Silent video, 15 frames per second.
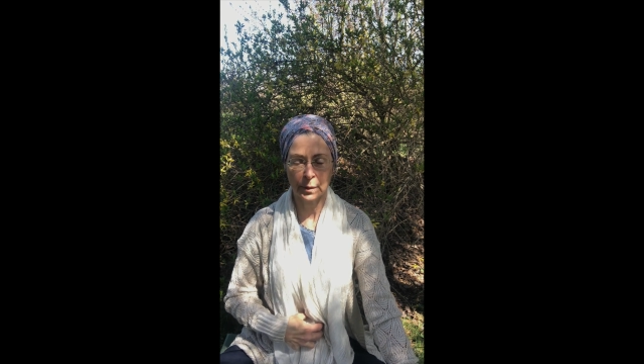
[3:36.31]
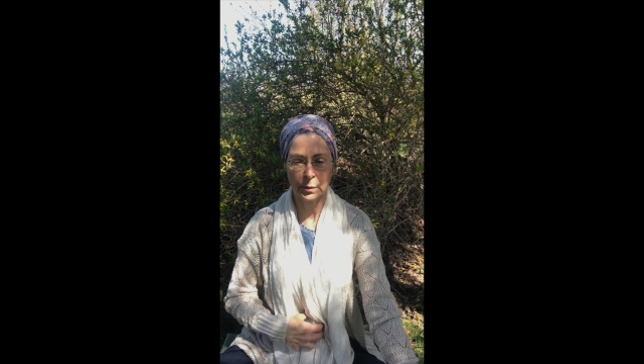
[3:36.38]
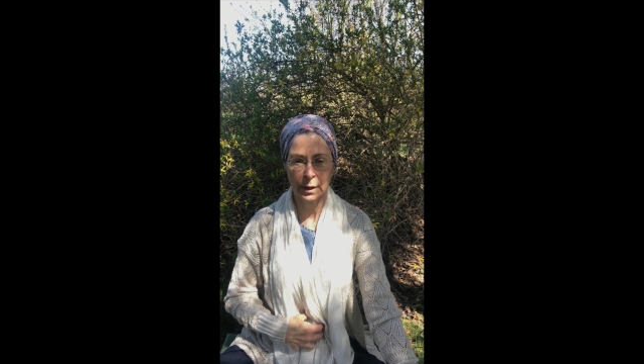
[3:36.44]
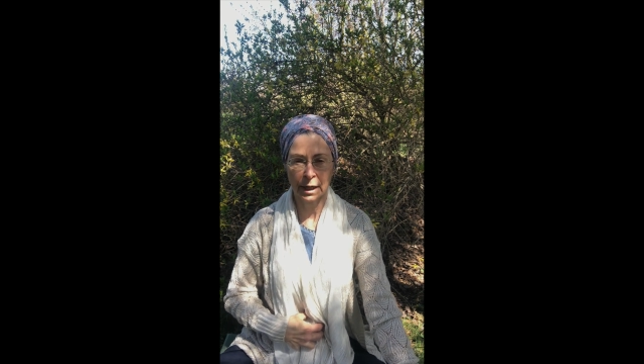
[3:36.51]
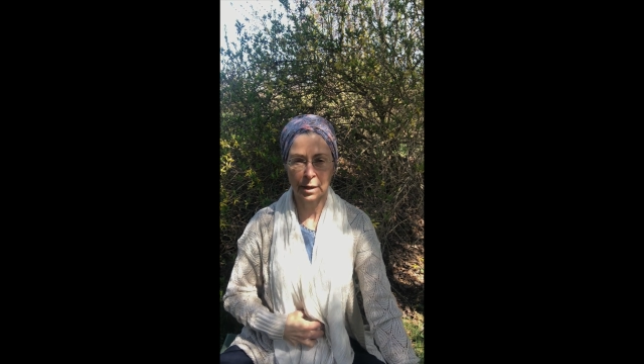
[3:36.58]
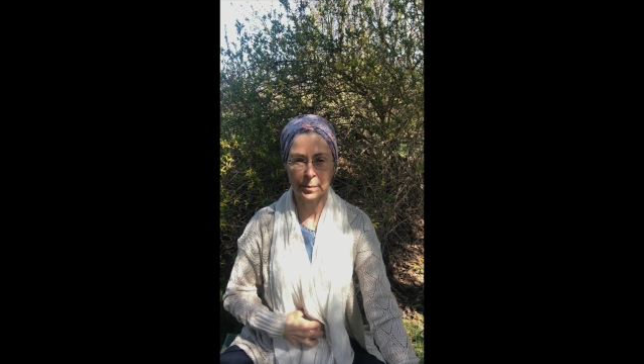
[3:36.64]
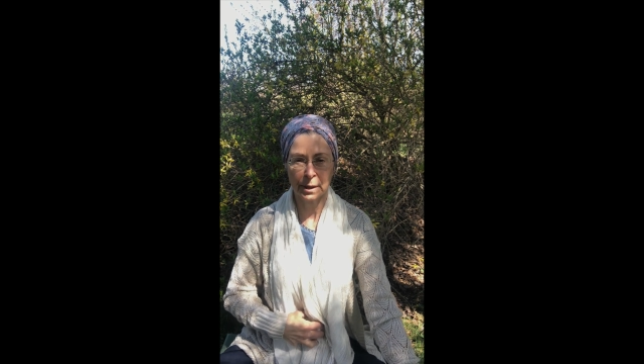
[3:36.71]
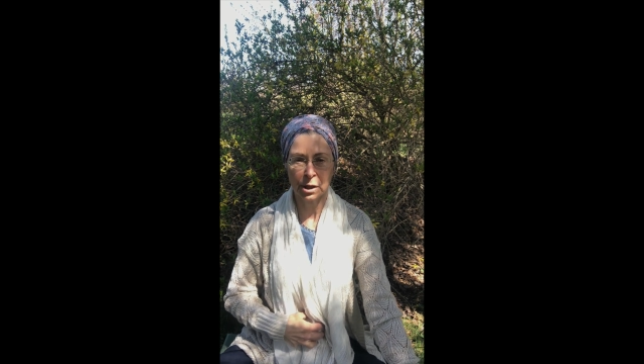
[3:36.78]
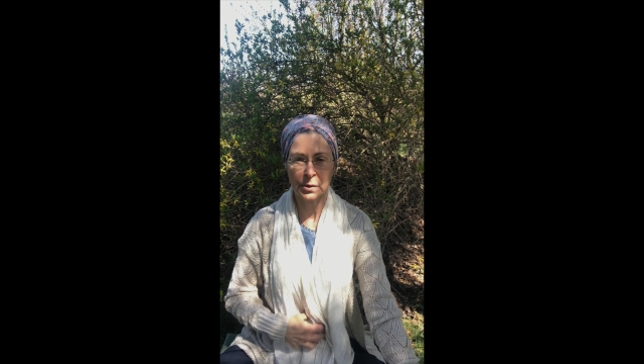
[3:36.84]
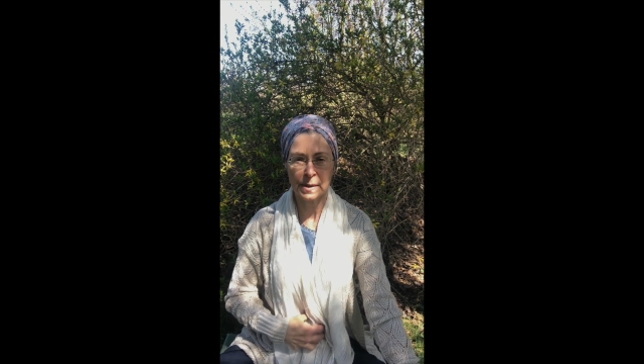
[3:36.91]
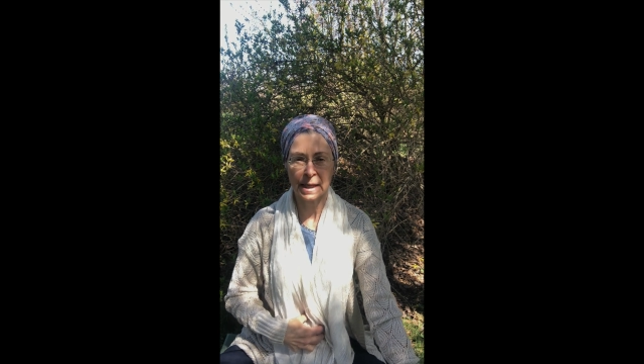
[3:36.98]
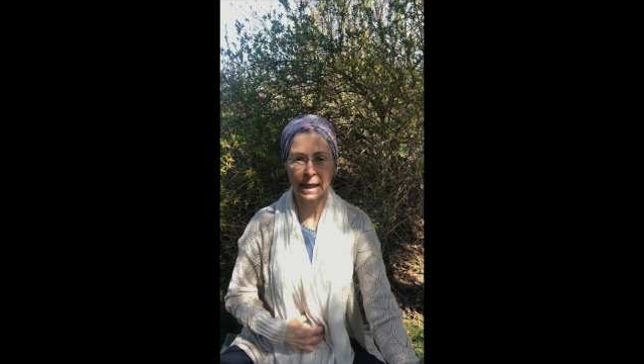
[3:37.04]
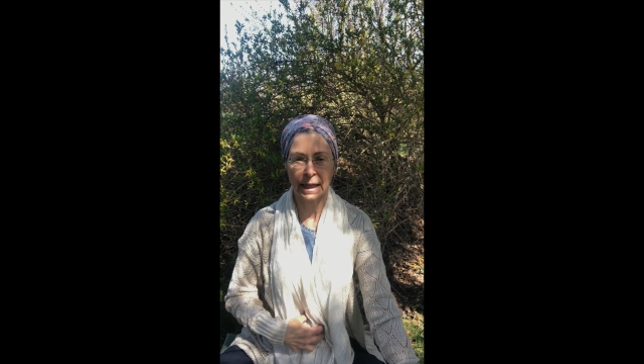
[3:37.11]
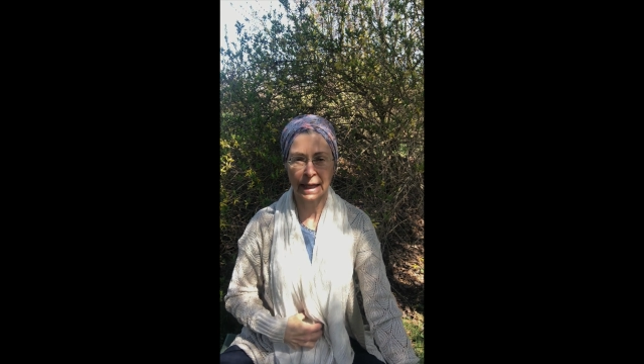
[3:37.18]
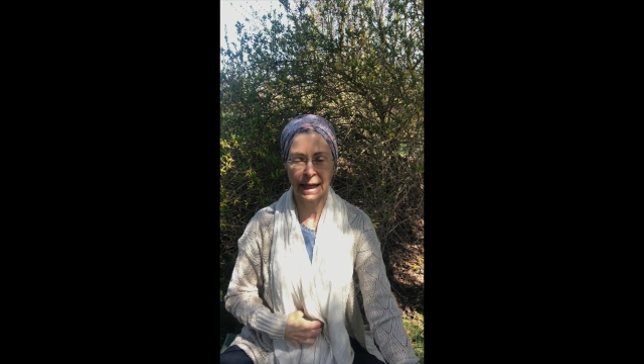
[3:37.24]
We're going to be
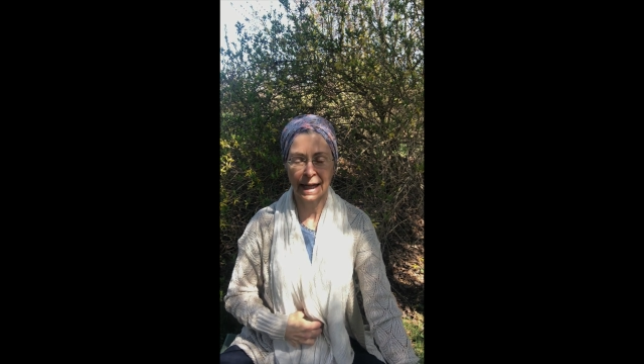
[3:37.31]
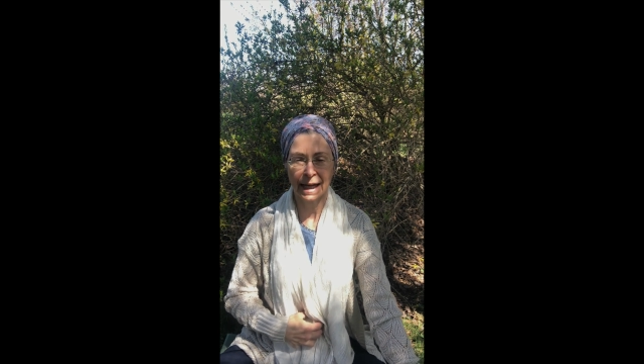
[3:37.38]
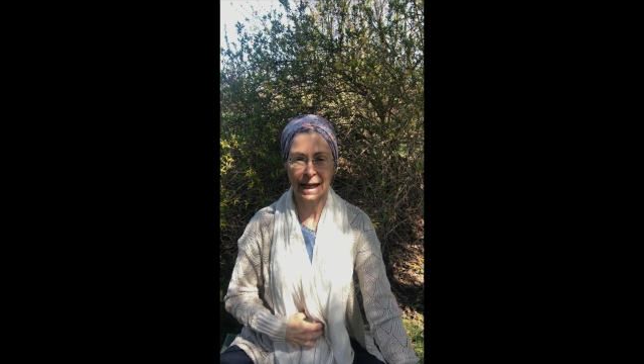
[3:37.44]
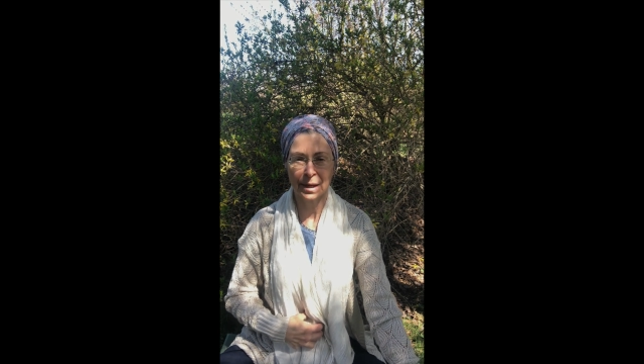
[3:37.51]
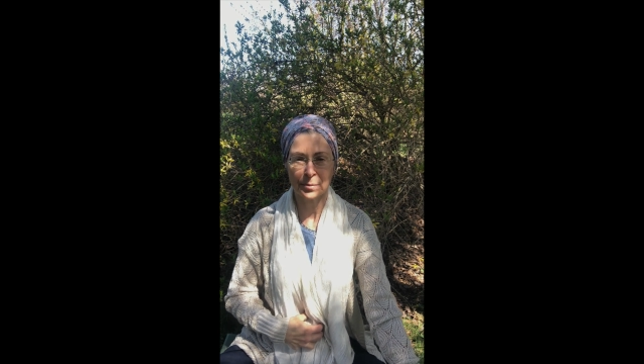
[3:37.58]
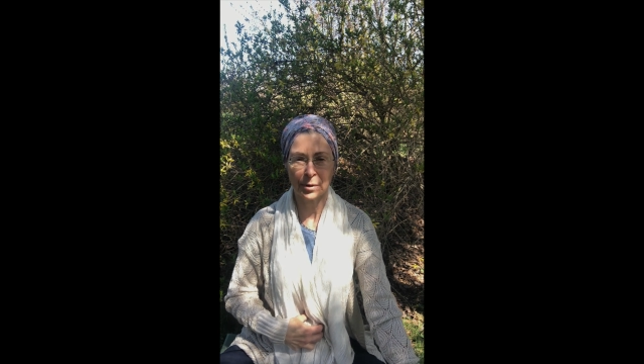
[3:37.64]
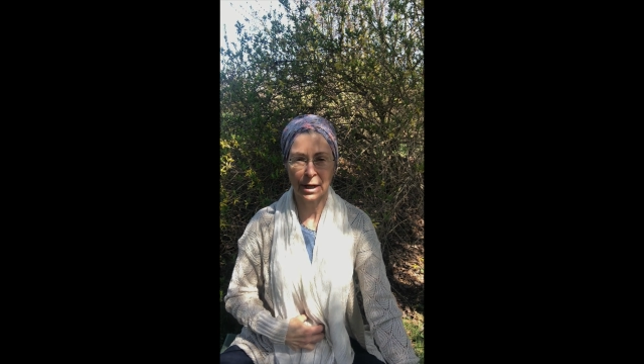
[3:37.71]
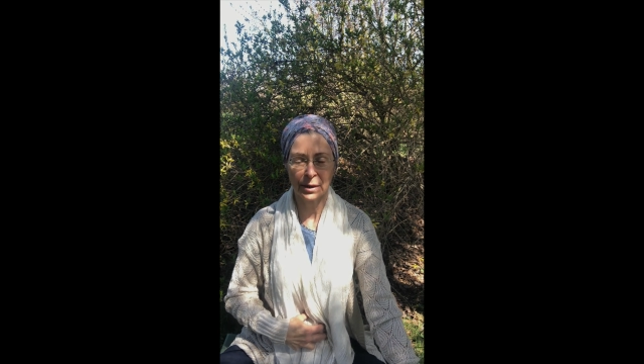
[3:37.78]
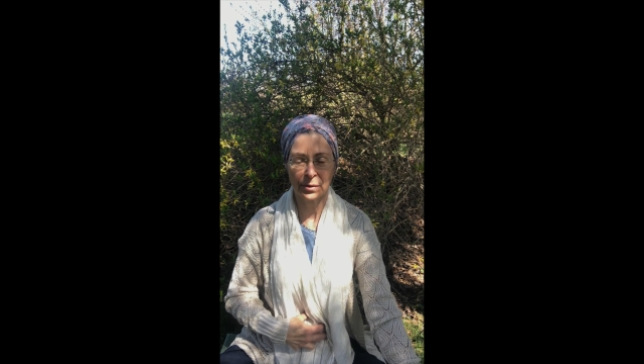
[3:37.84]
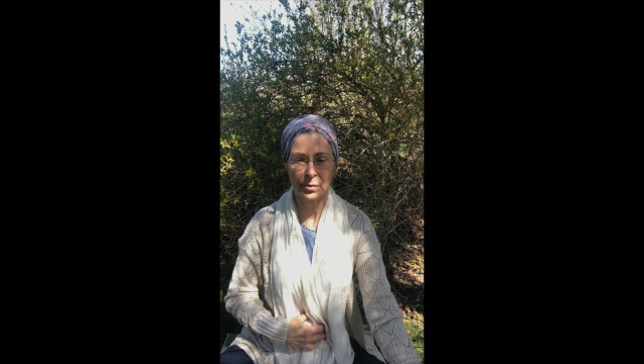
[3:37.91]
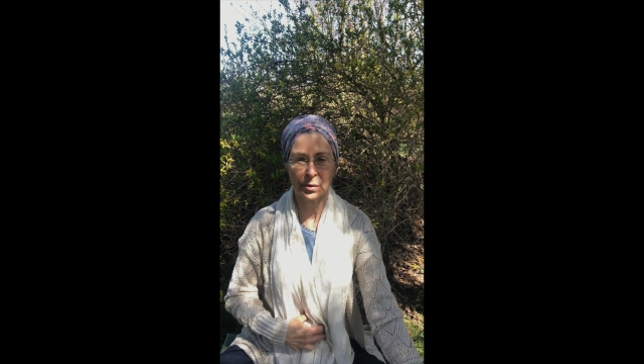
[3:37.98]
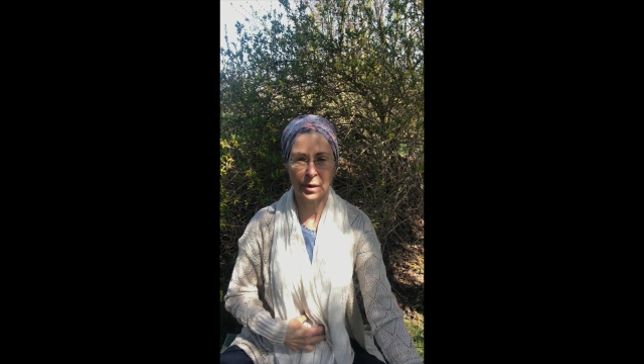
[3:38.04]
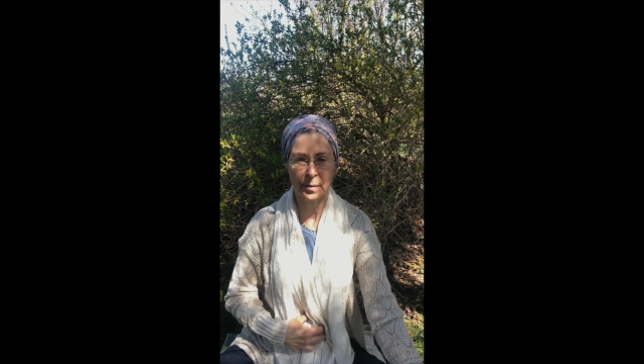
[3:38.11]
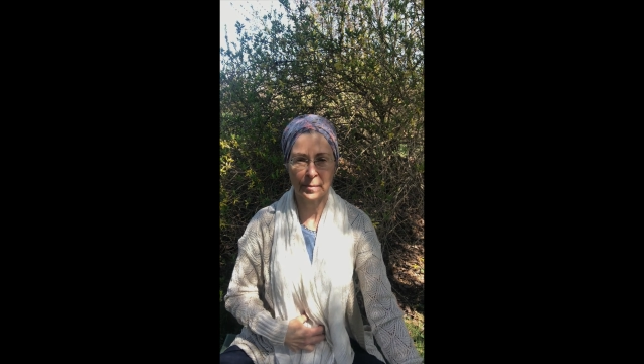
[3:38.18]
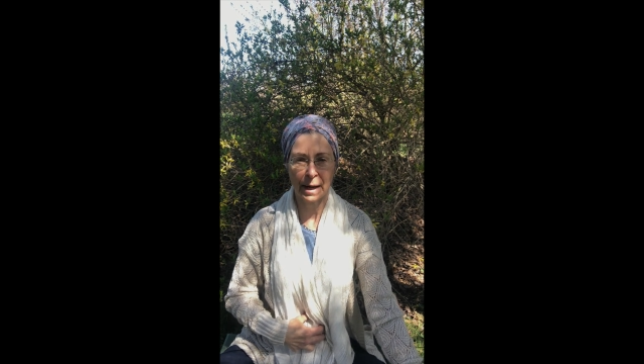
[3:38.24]
using a cannon breath
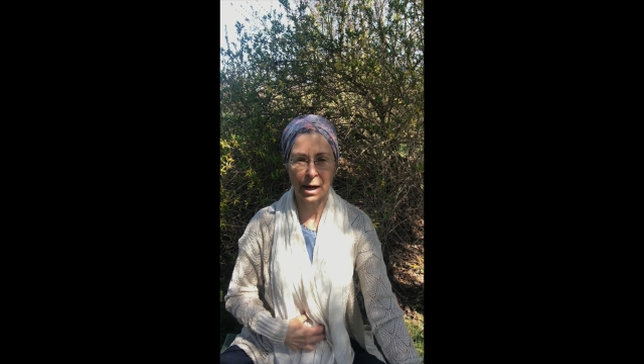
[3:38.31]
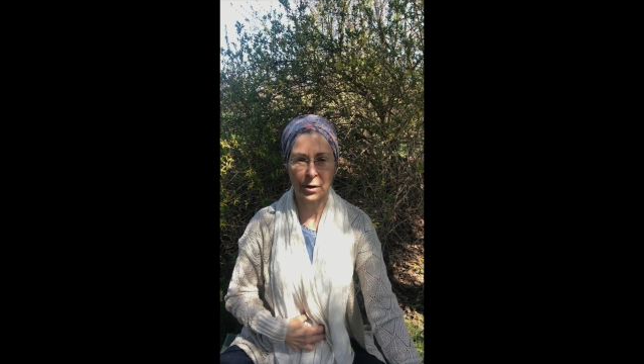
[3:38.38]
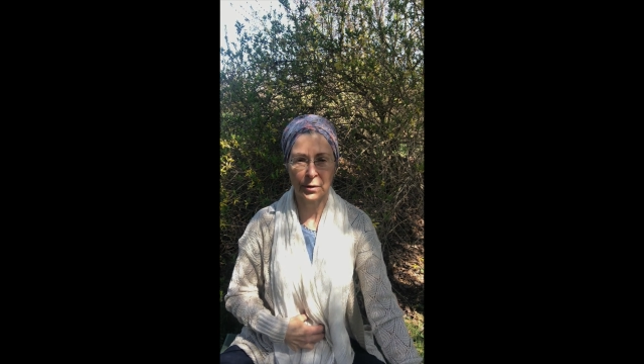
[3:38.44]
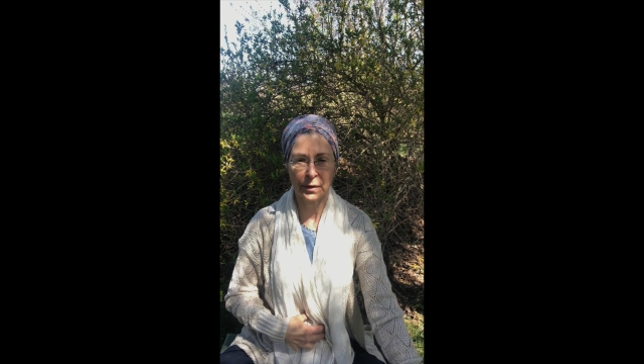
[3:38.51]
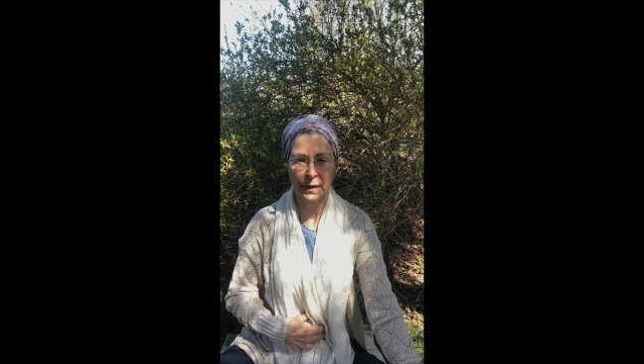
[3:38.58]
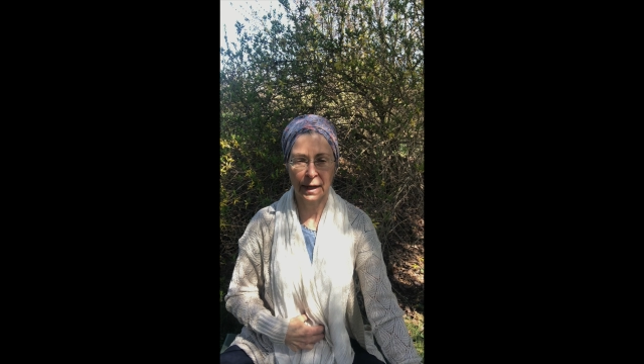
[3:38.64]
through the mouth,